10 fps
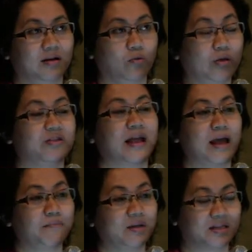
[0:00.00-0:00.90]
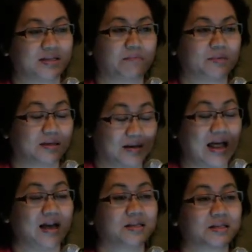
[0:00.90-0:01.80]
with them in the same
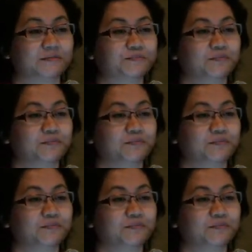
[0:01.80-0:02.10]
class.